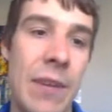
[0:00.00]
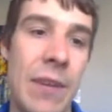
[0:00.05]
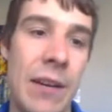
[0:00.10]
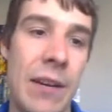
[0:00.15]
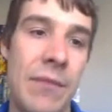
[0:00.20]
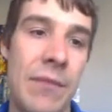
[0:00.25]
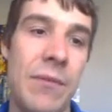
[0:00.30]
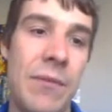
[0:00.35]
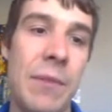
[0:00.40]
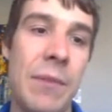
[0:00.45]

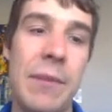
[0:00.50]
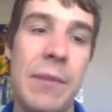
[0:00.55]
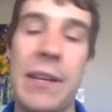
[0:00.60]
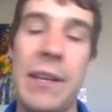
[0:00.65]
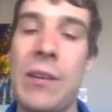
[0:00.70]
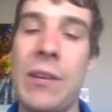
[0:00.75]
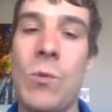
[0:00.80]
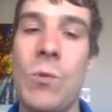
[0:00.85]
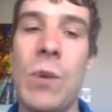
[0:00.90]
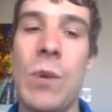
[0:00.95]
formula,
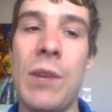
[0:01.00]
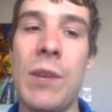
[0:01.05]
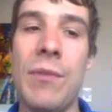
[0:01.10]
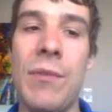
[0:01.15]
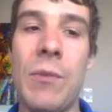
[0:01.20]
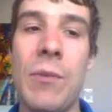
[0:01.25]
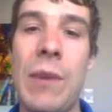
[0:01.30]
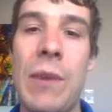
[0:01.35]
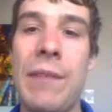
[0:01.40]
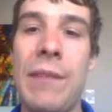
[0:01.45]
and 1
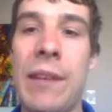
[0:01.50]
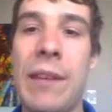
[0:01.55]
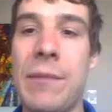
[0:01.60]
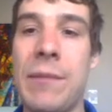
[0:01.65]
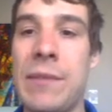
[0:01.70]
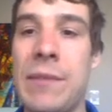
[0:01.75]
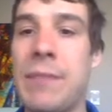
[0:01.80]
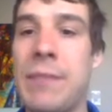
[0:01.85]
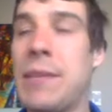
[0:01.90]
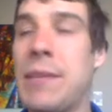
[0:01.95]
over
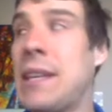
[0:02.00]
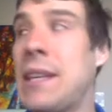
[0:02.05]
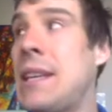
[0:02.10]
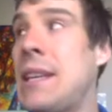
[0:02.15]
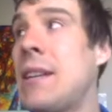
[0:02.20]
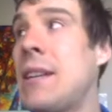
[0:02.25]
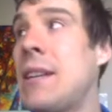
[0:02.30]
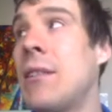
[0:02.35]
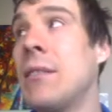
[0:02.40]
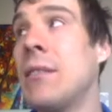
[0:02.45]
wavelength was something
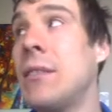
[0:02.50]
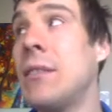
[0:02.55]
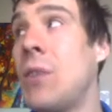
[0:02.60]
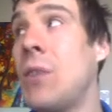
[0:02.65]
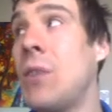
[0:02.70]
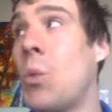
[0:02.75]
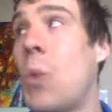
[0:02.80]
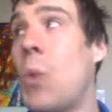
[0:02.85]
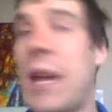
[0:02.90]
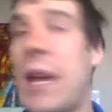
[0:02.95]
he called
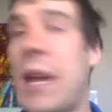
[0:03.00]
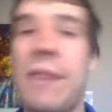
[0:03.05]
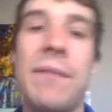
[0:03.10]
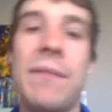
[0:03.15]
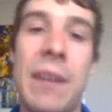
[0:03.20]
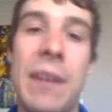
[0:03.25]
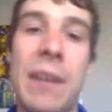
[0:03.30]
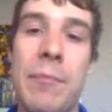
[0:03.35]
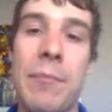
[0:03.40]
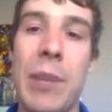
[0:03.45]
the wave
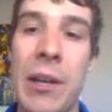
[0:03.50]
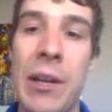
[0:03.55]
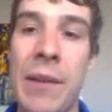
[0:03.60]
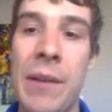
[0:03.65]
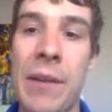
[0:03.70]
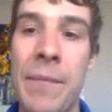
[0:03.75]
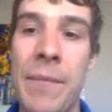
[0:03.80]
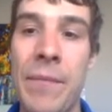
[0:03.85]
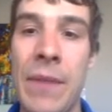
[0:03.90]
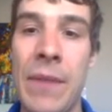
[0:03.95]
number.
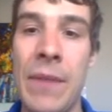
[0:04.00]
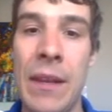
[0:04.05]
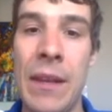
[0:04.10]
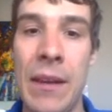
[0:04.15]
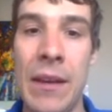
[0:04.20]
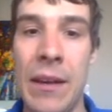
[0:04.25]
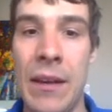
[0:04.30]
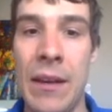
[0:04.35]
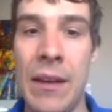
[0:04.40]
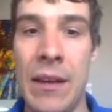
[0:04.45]

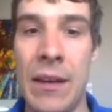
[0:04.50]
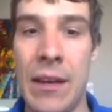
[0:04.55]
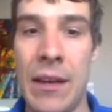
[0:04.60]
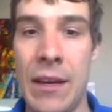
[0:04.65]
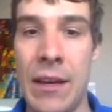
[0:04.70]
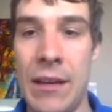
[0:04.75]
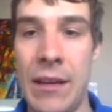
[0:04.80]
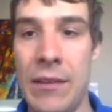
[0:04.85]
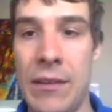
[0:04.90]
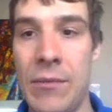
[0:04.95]

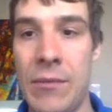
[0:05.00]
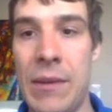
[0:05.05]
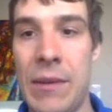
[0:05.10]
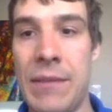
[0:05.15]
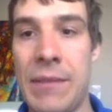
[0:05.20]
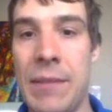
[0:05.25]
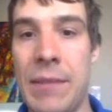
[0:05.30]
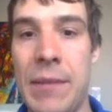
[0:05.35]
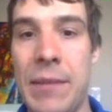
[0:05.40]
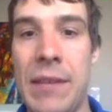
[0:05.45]
The
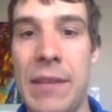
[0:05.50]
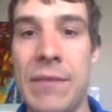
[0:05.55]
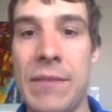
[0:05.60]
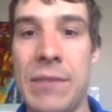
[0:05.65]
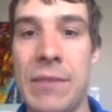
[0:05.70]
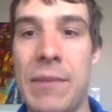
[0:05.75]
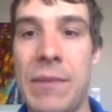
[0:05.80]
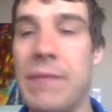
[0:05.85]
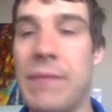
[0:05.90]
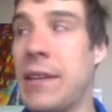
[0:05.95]
wave number, the
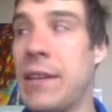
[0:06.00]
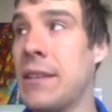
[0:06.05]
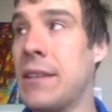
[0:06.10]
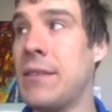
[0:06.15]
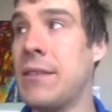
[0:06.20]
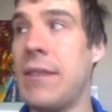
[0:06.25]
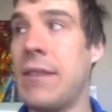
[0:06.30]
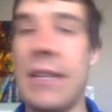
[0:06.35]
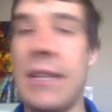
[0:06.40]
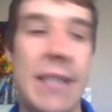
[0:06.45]
inverse wavelength.
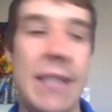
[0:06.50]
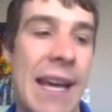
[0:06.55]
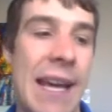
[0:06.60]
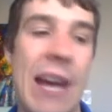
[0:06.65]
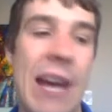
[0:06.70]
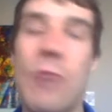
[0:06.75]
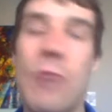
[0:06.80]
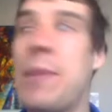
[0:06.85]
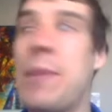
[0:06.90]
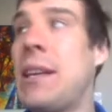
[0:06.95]
So that's
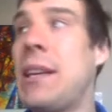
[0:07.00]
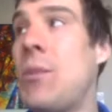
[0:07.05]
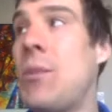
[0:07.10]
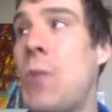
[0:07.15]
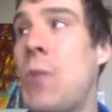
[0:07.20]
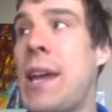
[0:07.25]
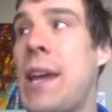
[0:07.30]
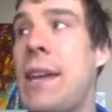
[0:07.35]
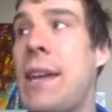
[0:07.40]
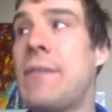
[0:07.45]
how many
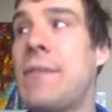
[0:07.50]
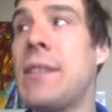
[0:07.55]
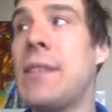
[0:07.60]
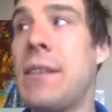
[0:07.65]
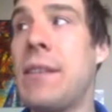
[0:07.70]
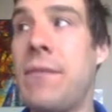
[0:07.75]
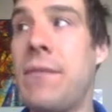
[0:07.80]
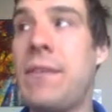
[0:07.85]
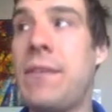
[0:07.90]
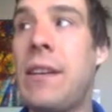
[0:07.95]
waves
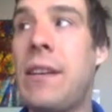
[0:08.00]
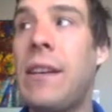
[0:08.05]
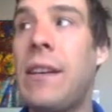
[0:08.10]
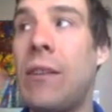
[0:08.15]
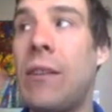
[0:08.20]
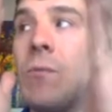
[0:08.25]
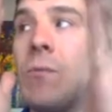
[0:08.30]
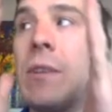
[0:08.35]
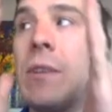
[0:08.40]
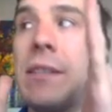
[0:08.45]
can fit
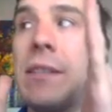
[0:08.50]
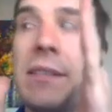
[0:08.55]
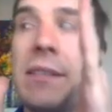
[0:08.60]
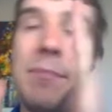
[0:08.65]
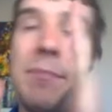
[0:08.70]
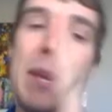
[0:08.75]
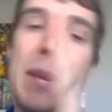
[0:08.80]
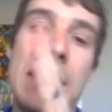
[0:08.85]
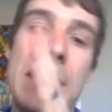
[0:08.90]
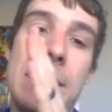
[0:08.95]
in one
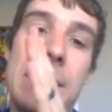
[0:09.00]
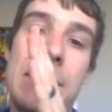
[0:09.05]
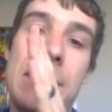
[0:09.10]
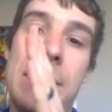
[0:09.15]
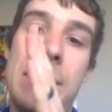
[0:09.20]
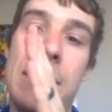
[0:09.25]
space.